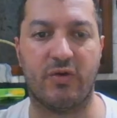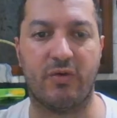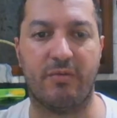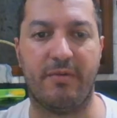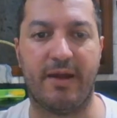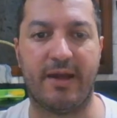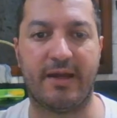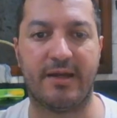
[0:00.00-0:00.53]

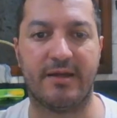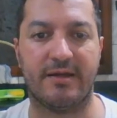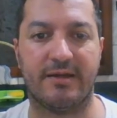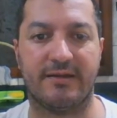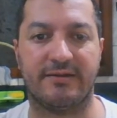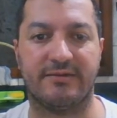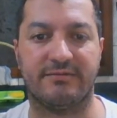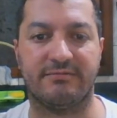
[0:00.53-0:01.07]
back,
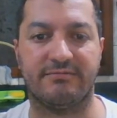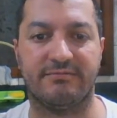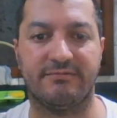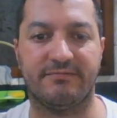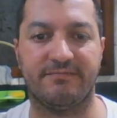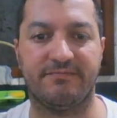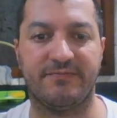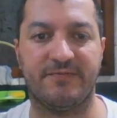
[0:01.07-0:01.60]
and
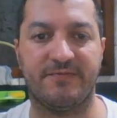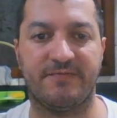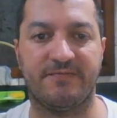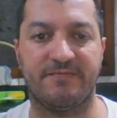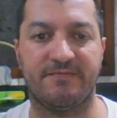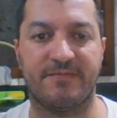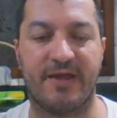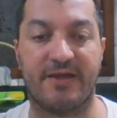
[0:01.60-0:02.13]

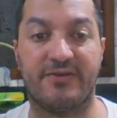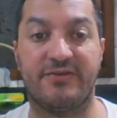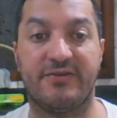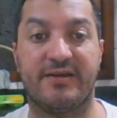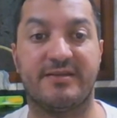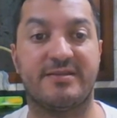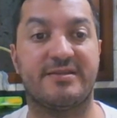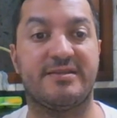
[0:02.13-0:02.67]
as you
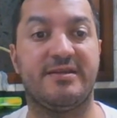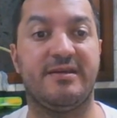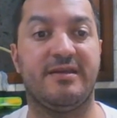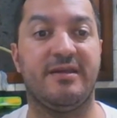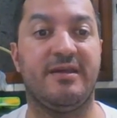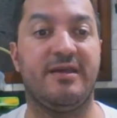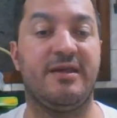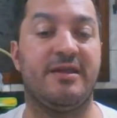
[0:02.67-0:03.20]
can see,
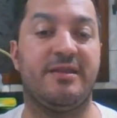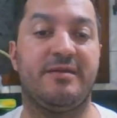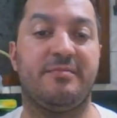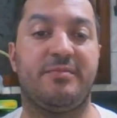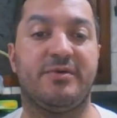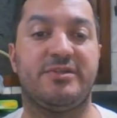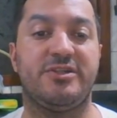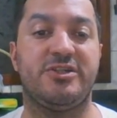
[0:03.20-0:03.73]
the
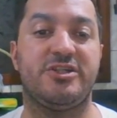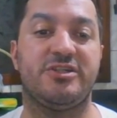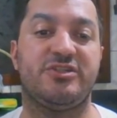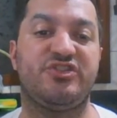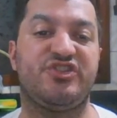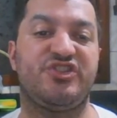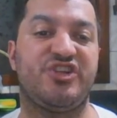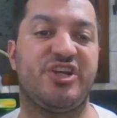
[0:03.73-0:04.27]

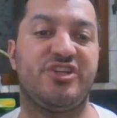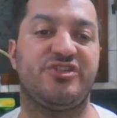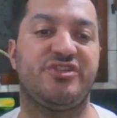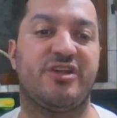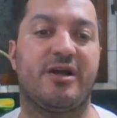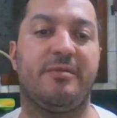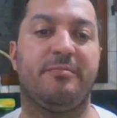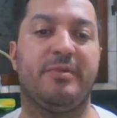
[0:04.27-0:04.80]
position changed
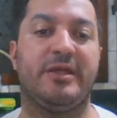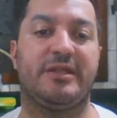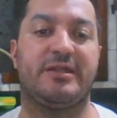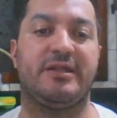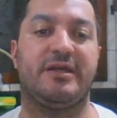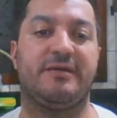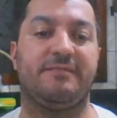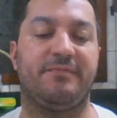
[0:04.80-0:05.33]
completely.